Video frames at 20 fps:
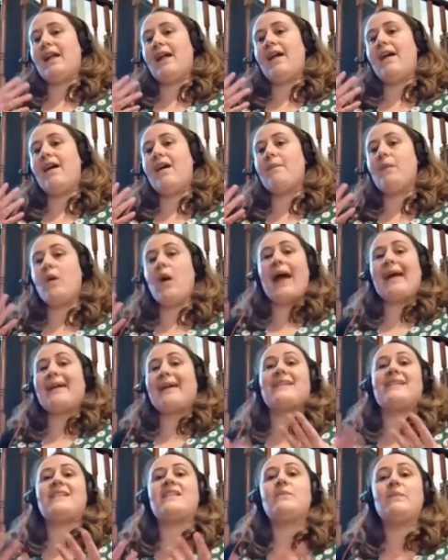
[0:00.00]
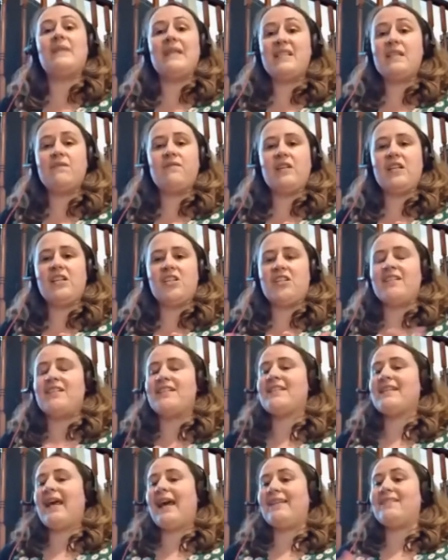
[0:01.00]
accessibility
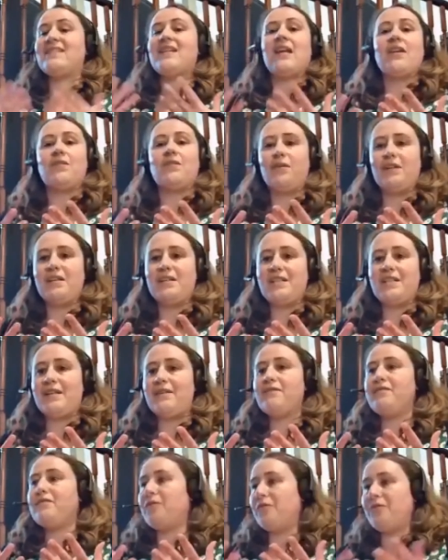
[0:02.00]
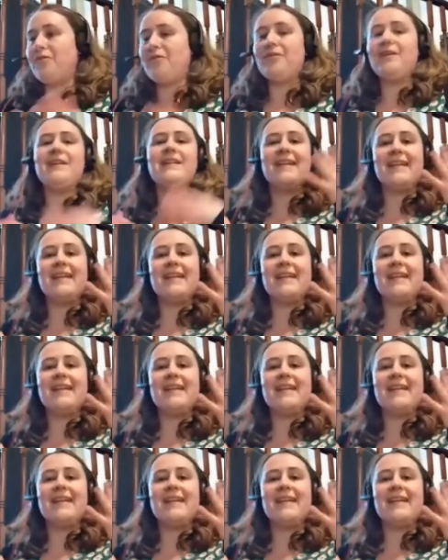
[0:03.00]
features and technology for